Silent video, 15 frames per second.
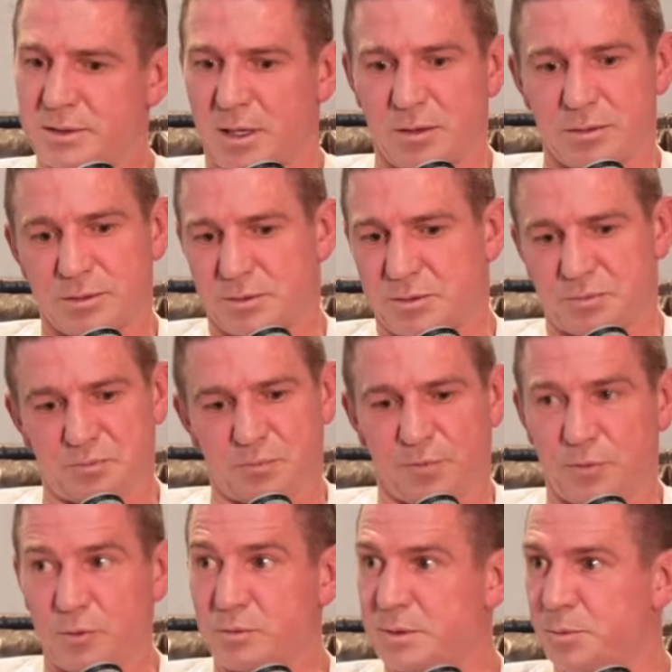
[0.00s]
I was
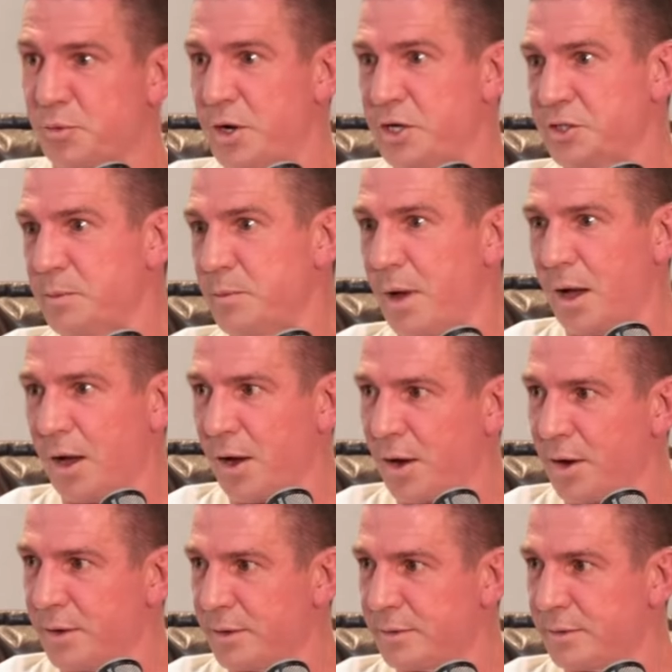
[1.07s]
full depression mode.